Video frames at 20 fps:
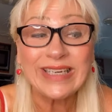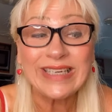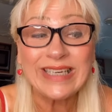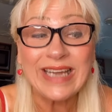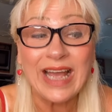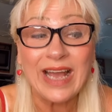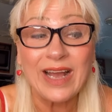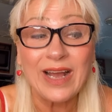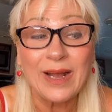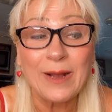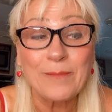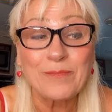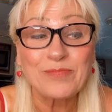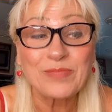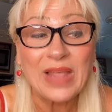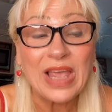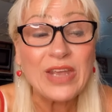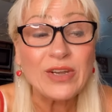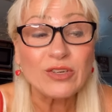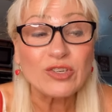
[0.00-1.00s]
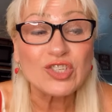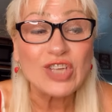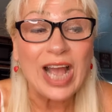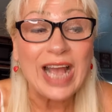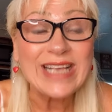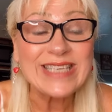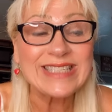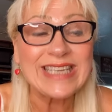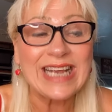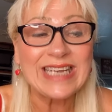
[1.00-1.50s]
um,
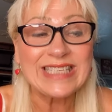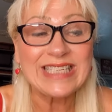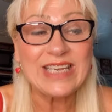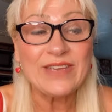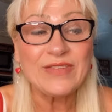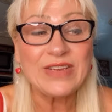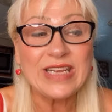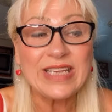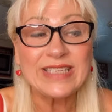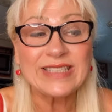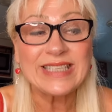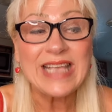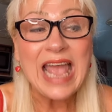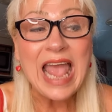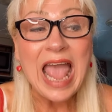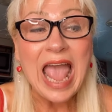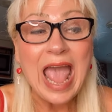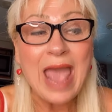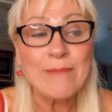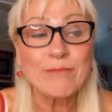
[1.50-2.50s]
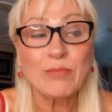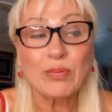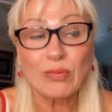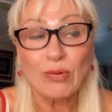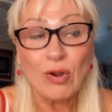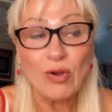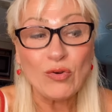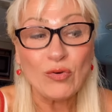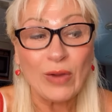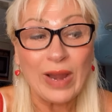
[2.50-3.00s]
energized activities and
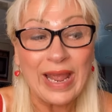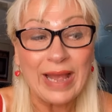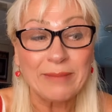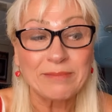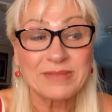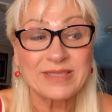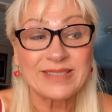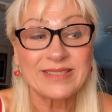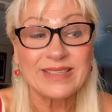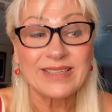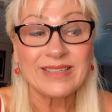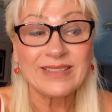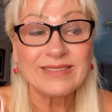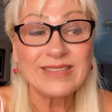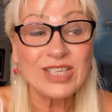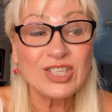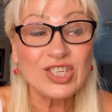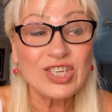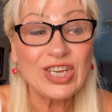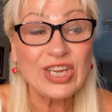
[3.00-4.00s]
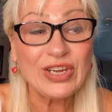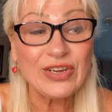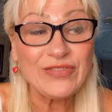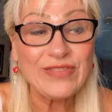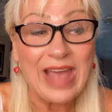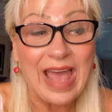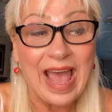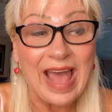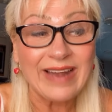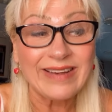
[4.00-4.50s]
programs. Did you hear
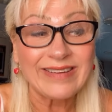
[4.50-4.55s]
that?